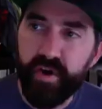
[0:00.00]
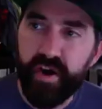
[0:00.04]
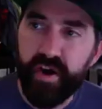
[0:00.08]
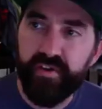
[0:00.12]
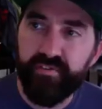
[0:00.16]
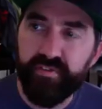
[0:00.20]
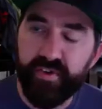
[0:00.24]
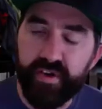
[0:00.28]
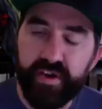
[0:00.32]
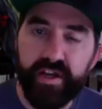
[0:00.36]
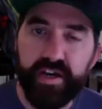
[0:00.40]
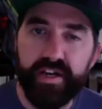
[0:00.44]

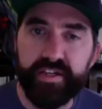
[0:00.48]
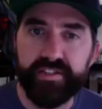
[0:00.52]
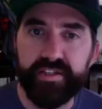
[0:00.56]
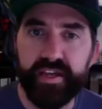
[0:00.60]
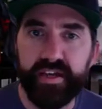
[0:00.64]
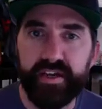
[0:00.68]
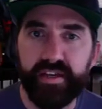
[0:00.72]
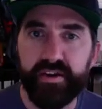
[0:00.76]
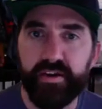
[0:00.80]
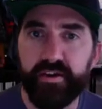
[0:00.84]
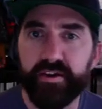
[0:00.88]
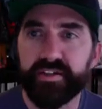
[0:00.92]
I've realized,
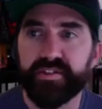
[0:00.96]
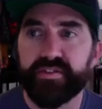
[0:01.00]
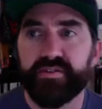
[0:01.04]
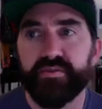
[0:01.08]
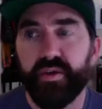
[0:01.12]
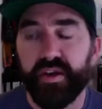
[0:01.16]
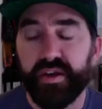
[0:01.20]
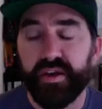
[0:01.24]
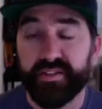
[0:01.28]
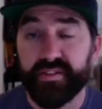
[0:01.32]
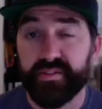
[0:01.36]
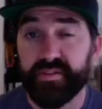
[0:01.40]
like, no,
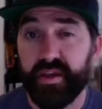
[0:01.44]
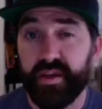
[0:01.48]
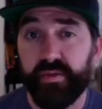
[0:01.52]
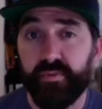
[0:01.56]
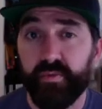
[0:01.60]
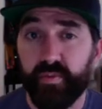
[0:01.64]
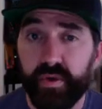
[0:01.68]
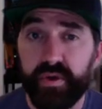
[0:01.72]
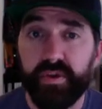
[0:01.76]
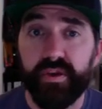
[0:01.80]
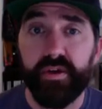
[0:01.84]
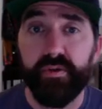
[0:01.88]
it's like
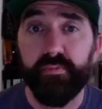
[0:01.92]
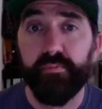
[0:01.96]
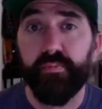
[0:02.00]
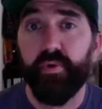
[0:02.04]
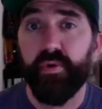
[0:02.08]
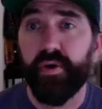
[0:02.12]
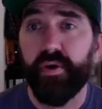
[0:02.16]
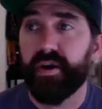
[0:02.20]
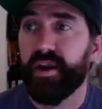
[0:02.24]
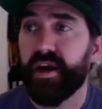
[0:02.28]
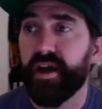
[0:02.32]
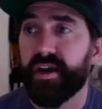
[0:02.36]
really
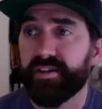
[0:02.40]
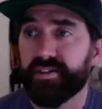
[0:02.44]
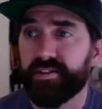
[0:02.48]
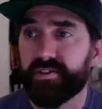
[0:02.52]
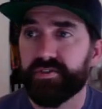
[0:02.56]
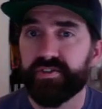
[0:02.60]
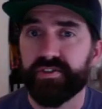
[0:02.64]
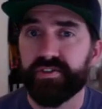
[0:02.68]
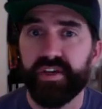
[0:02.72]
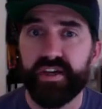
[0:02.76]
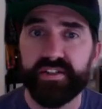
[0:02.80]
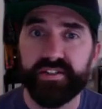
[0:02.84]
important
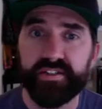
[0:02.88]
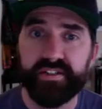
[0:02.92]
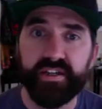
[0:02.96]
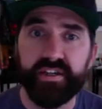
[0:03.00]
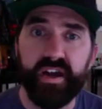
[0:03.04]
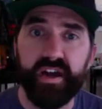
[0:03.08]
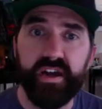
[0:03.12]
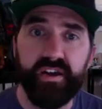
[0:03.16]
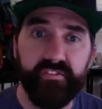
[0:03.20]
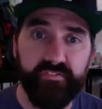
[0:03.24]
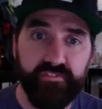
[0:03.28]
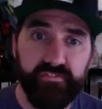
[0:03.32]
exercise to
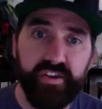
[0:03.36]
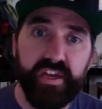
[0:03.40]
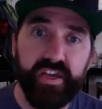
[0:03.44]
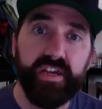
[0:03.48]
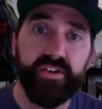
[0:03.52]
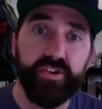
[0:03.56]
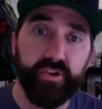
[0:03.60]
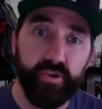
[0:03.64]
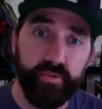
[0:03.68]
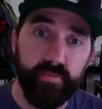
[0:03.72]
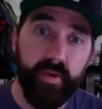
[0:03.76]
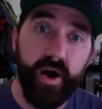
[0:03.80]
kind of
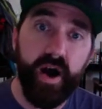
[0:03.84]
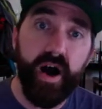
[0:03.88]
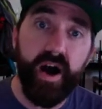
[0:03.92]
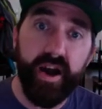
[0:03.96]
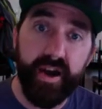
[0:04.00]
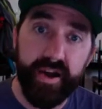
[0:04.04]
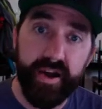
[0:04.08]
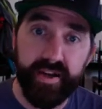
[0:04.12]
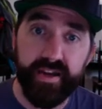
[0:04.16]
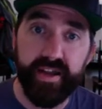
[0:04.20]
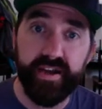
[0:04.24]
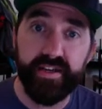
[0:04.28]
feed your
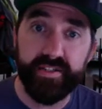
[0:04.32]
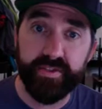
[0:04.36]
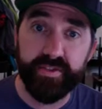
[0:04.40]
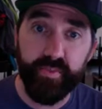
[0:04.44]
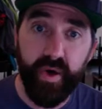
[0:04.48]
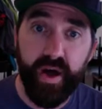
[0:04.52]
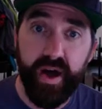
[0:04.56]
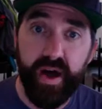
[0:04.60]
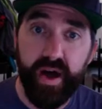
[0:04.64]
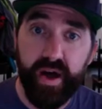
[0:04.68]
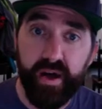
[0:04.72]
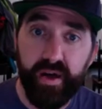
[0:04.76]
mind as
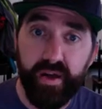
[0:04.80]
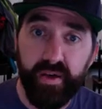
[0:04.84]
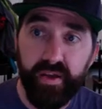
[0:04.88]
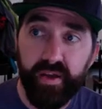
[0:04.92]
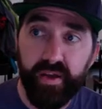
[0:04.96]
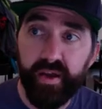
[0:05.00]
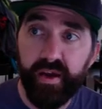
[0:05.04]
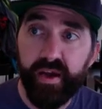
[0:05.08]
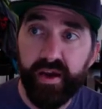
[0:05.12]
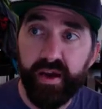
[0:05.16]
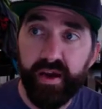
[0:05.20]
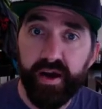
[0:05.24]
well.
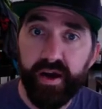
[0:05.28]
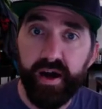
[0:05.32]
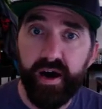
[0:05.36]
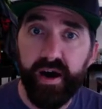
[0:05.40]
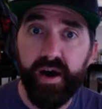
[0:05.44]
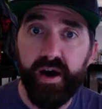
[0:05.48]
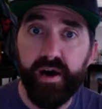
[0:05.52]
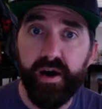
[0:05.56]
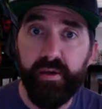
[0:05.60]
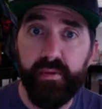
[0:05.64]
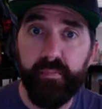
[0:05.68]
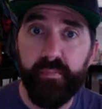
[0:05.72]

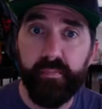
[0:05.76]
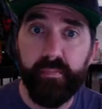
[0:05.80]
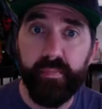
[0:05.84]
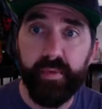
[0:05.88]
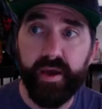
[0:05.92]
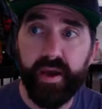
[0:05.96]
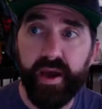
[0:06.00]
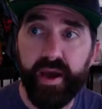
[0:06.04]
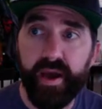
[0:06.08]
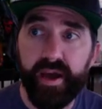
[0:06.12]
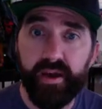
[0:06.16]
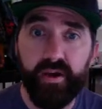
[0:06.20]
And
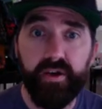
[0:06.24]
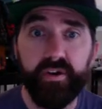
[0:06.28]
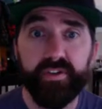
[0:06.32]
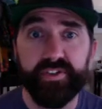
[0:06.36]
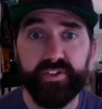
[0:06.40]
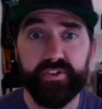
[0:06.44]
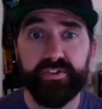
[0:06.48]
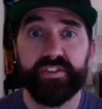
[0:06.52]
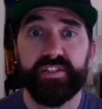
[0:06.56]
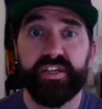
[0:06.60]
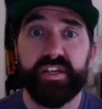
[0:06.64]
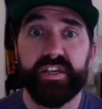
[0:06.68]

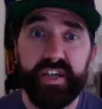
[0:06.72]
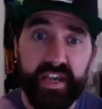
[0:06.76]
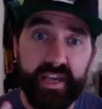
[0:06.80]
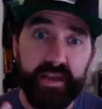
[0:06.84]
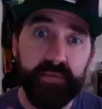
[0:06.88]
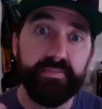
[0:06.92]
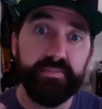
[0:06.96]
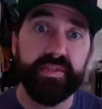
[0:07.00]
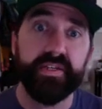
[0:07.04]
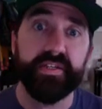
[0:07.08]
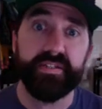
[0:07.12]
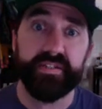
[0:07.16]
also to
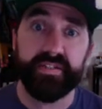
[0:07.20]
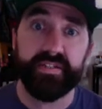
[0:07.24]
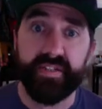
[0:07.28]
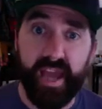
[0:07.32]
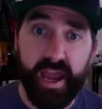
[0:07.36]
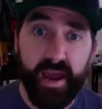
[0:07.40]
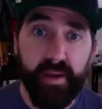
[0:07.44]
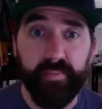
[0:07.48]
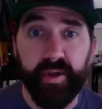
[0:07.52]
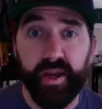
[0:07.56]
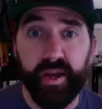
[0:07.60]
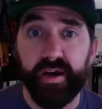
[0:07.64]
keep the
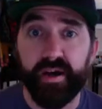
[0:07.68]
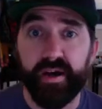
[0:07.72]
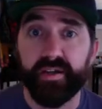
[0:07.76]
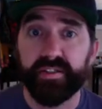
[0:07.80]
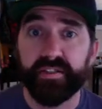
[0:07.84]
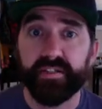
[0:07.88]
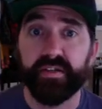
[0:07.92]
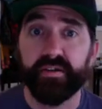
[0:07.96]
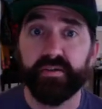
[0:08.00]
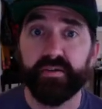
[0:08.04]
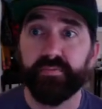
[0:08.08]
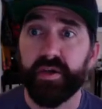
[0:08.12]
stamina
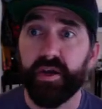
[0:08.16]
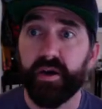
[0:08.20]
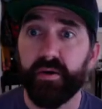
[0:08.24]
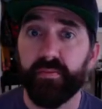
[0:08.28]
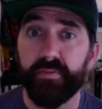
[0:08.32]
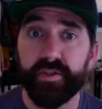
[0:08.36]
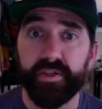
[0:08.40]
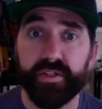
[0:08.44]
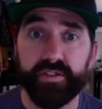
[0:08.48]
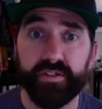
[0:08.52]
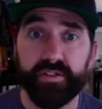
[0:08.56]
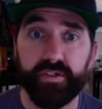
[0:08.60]
to be
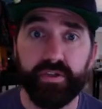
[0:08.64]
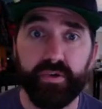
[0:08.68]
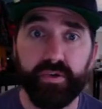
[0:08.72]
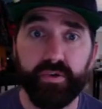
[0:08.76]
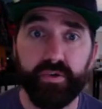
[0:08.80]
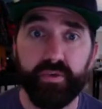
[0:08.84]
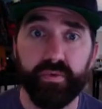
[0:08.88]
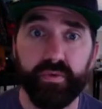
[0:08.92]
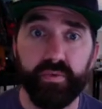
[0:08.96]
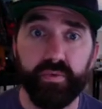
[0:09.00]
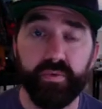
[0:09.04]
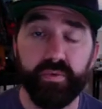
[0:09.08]
able to
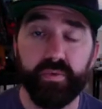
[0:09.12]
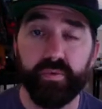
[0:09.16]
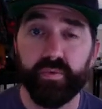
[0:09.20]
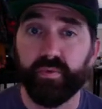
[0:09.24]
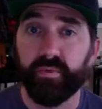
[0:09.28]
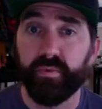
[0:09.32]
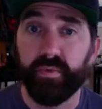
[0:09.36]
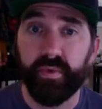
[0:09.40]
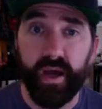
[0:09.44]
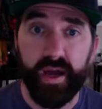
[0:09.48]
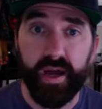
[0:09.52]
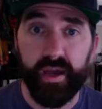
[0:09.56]
do,
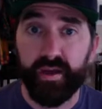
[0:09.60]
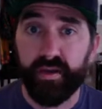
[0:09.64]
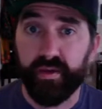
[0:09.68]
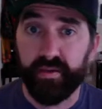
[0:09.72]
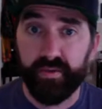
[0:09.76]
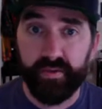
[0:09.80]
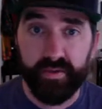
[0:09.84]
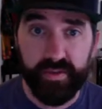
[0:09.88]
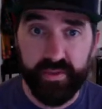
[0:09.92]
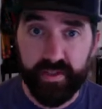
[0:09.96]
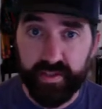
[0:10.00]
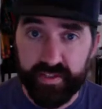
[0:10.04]
like,
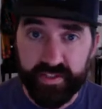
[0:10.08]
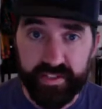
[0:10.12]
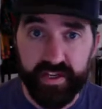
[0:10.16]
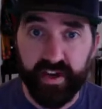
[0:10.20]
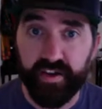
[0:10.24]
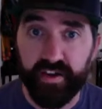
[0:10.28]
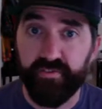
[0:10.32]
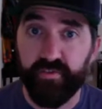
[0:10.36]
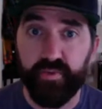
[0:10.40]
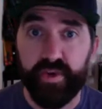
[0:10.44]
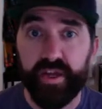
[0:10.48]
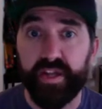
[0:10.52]
the
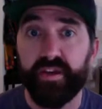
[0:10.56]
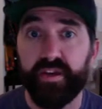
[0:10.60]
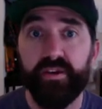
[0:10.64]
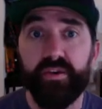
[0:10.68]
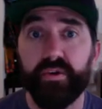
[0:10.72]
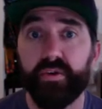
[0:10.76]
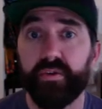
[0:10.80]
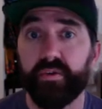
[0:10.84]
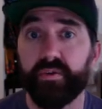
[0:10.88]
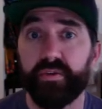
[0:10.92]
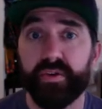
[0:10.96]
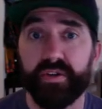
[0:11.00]
stuff we
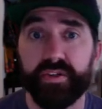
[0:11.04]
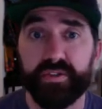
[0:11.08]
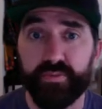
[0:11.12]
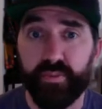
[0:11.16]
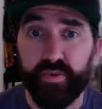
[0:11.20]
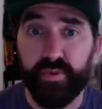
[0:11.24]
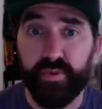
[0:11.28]
do, because we're